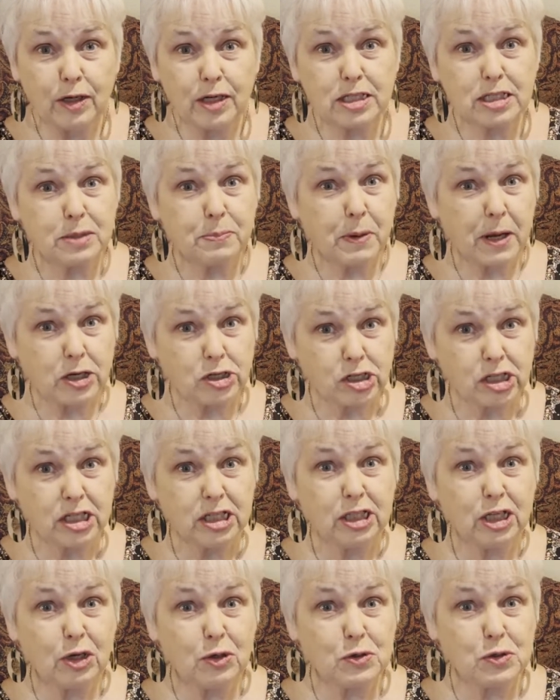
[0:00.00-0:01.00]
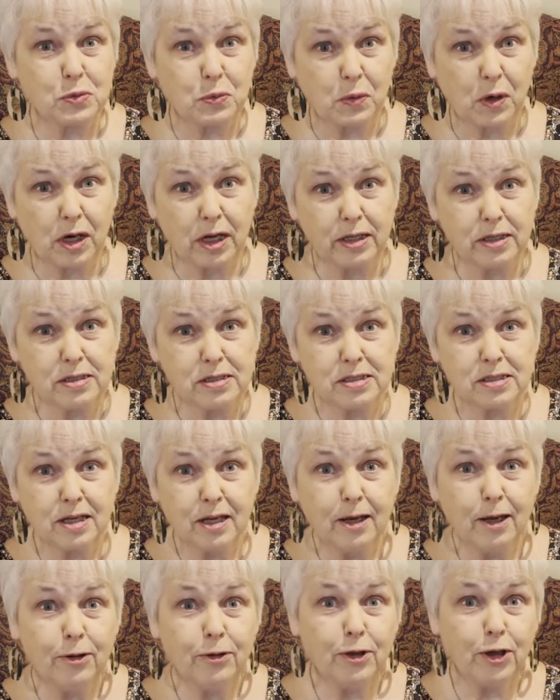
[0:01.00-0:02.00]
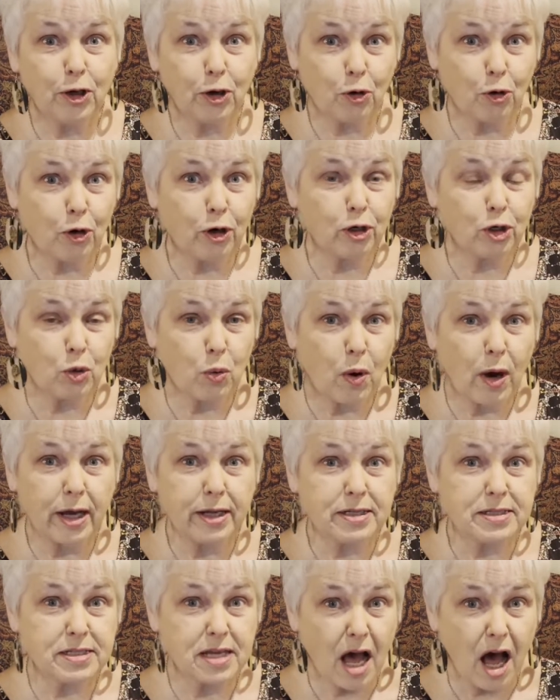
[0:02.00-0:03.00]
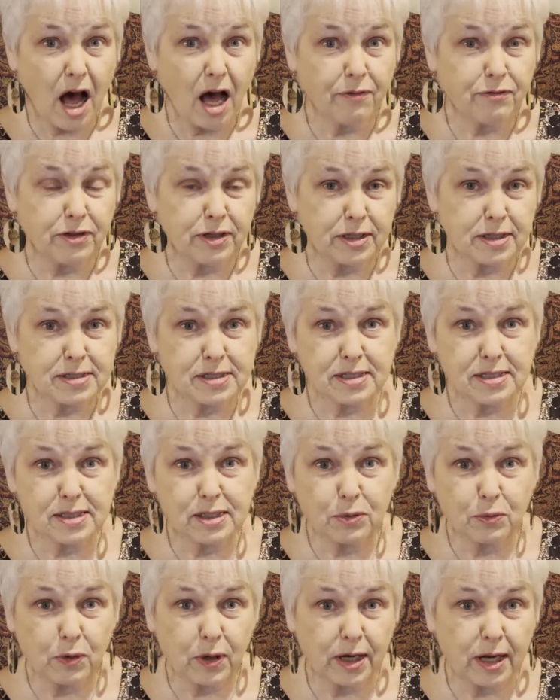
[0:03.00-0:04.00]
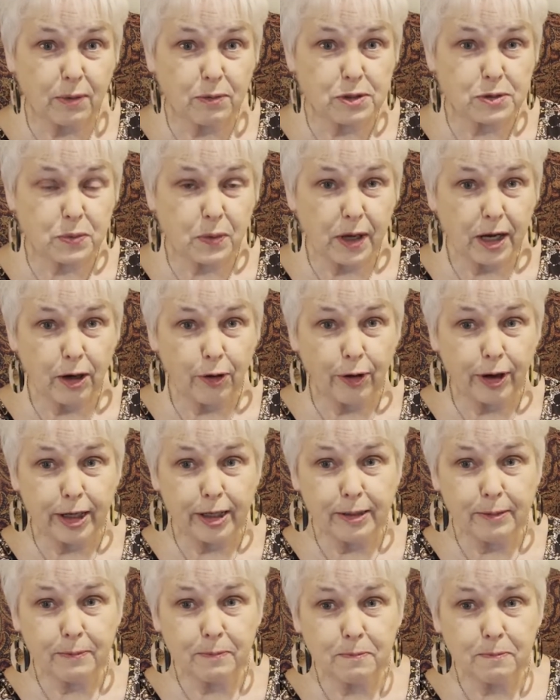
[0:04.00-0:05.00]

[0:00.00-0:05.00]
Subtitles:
especially those ones that aren't quite as obvious as the one I was wearing.